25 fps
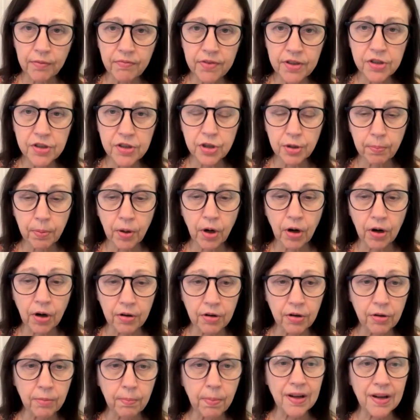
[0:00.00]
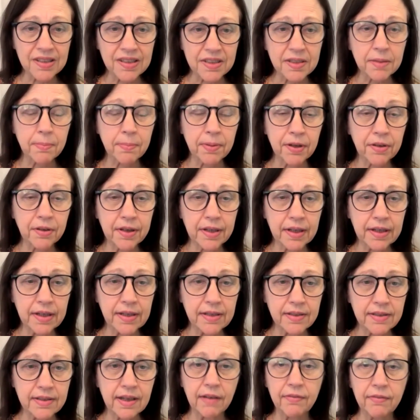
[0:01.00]
joint venture partner
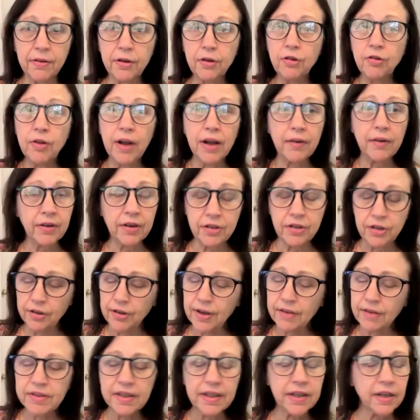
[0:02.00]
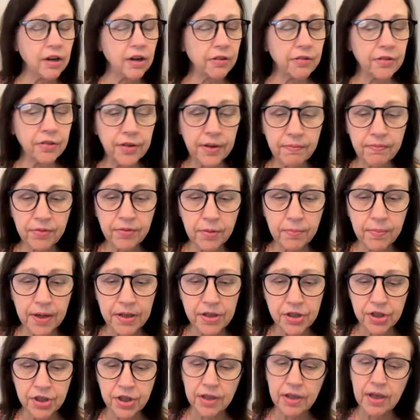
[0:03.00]
possibilities of whoever. You don't have to get all their
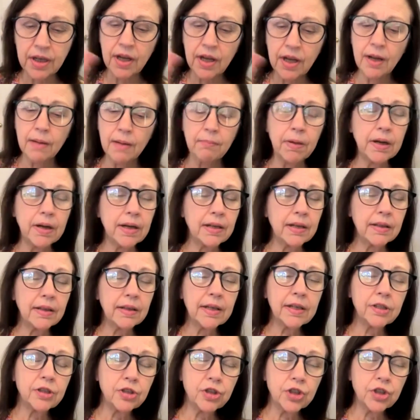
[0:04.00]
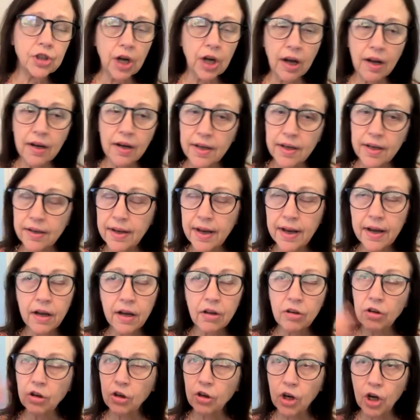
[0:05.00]
information, but at least jot
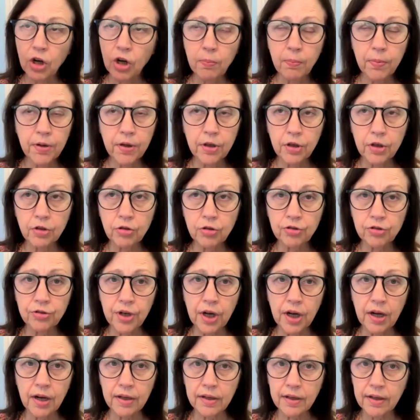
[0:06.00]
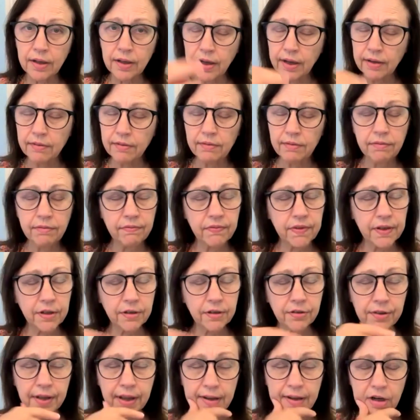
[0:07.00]
it down or open a Google Doc
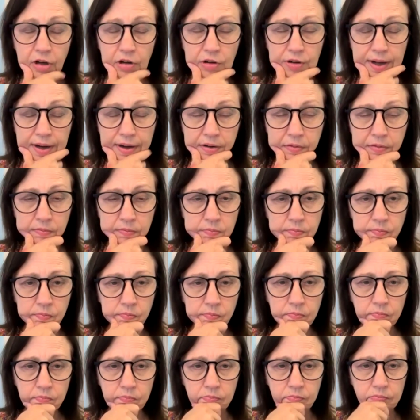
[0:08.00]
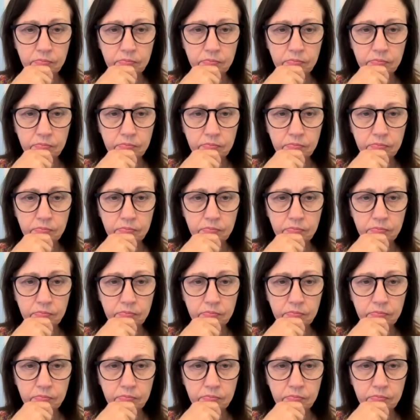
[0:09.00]
and figure that all out.